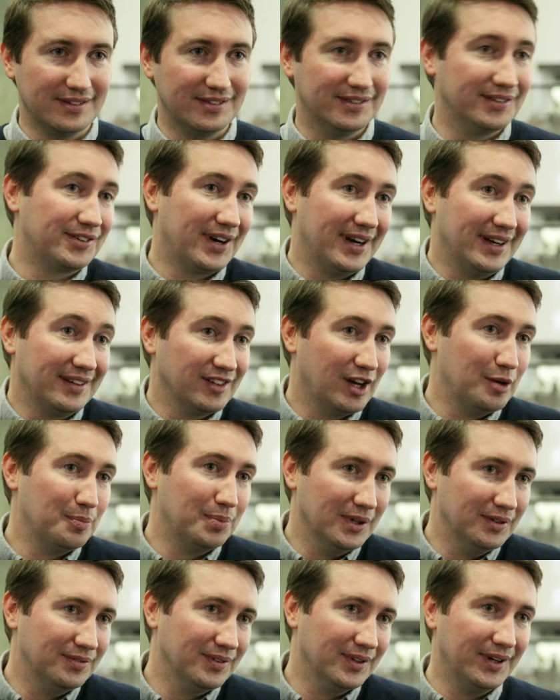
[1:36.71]
This is a great
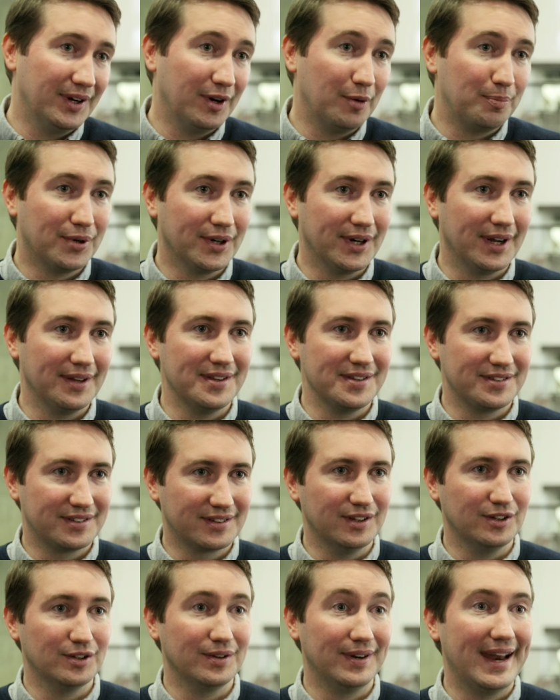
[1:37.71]
example of, you know, a product that's
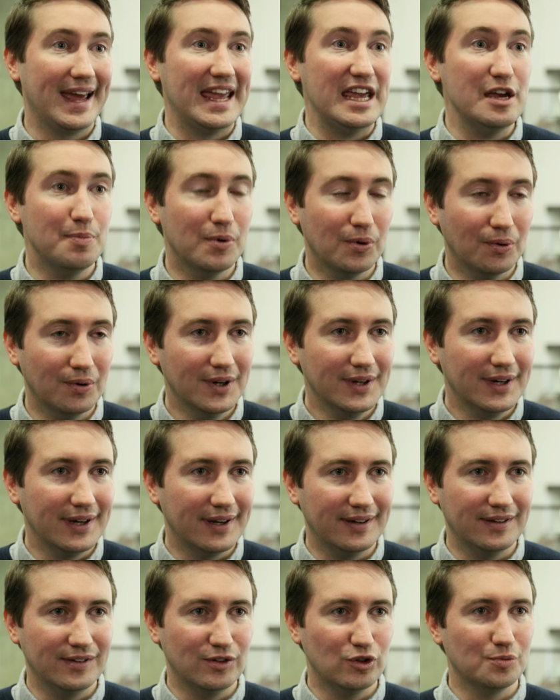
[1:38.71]
going to enable
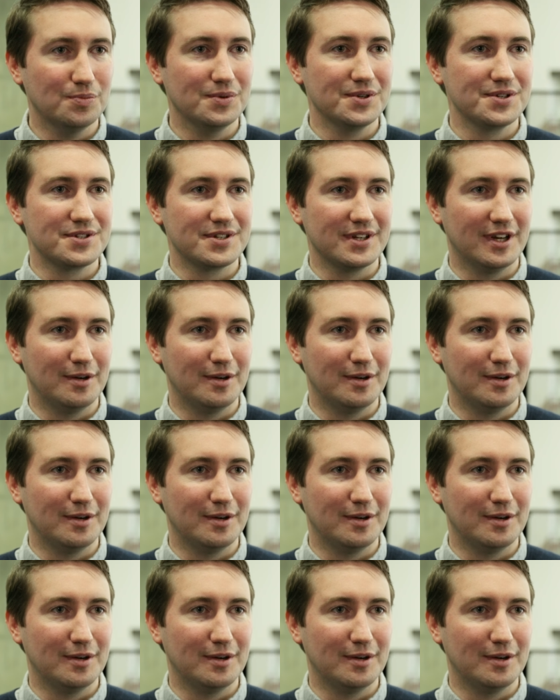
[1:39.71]
an enormous